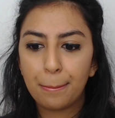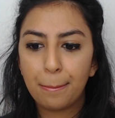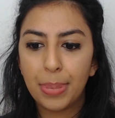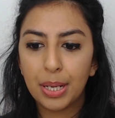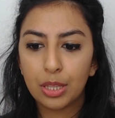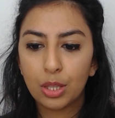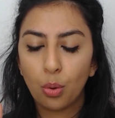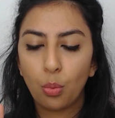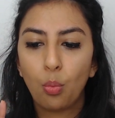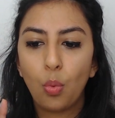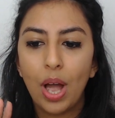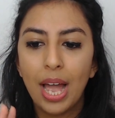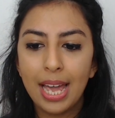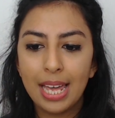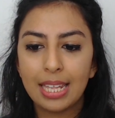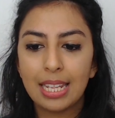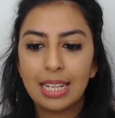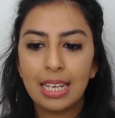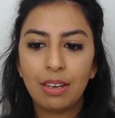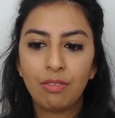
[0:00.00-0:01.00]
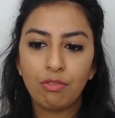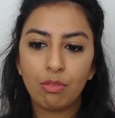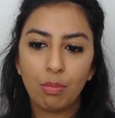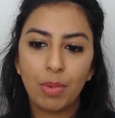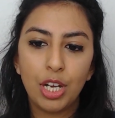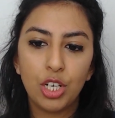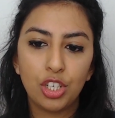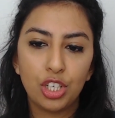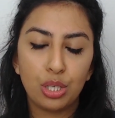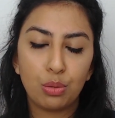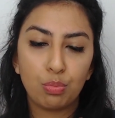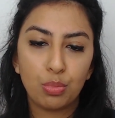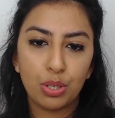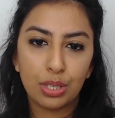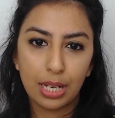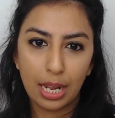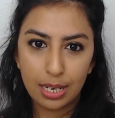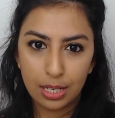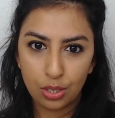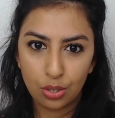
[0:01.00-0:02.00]
But the way that the information is
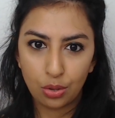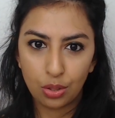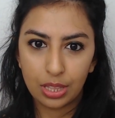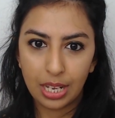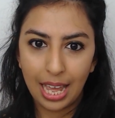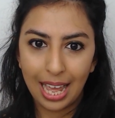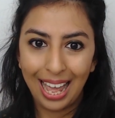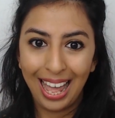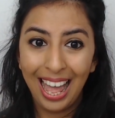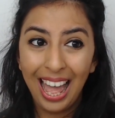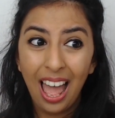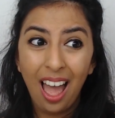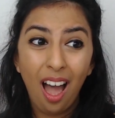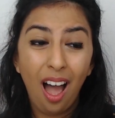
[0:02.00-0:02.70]
presented on there,